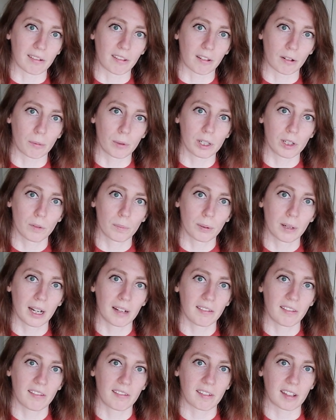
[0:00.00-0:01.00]
So when you're
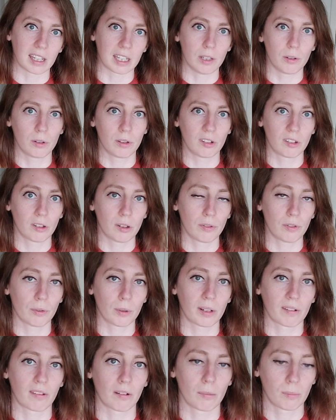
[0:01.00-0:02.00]
practicing, you could do,
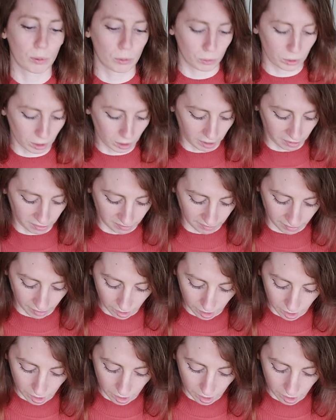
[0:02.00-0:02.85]
for example, nice